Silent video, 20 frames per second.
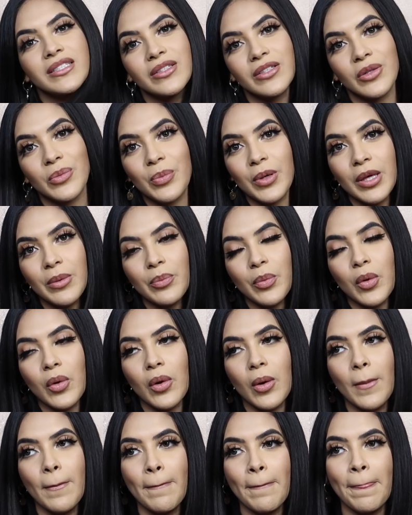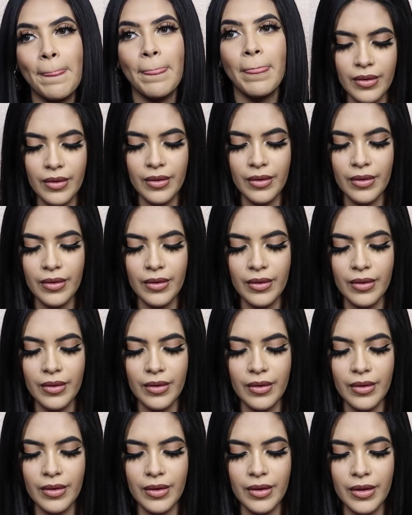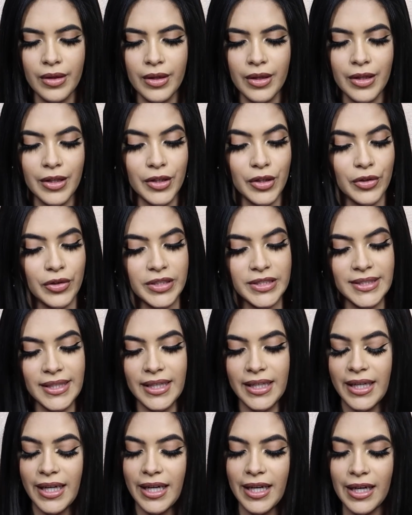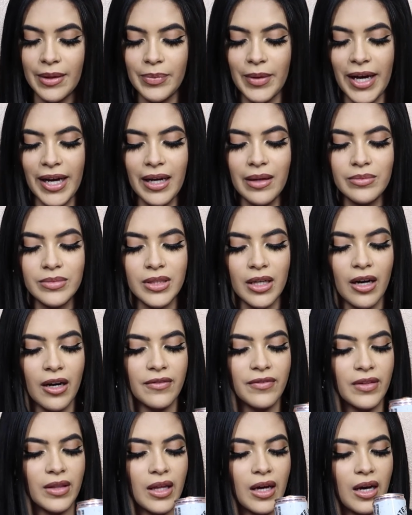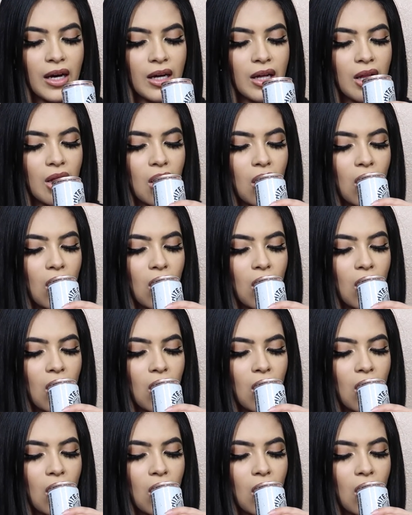to new people. You're stuck up. That comes off a lot.